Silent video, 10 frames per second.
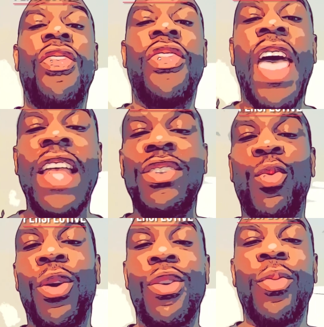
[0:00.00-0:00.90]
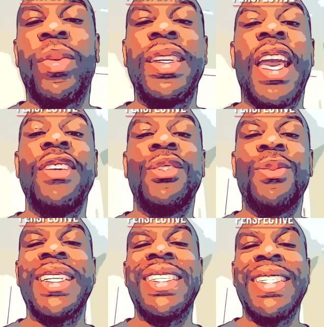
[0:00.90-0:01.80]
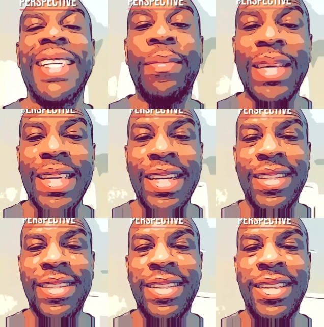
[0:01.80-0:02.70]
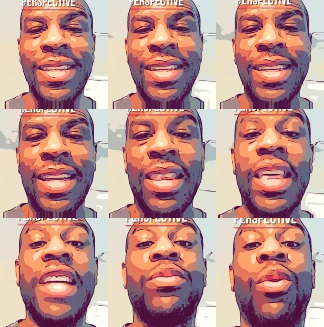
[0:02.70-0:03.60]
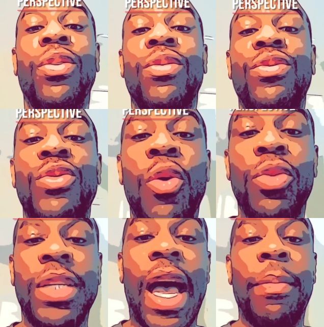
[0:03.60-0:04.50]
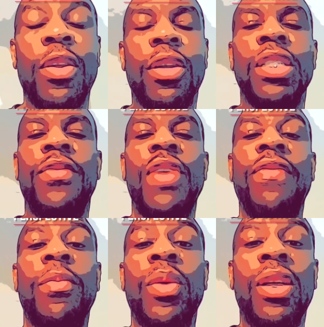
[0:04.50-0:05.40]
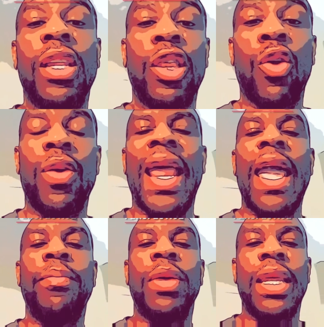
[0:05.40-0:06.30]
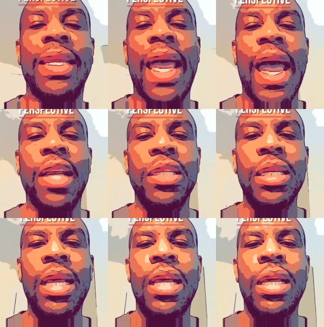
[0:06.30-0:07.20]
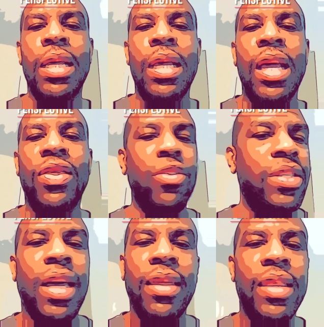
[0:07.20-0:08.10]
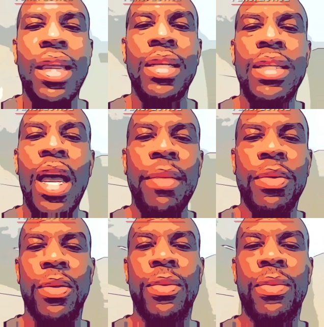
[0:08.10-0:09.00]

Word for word: that's where your potential is limitless. That's where there's no stopping you. Because if you have the ability to learn and put it into action, there's nothing that can stop you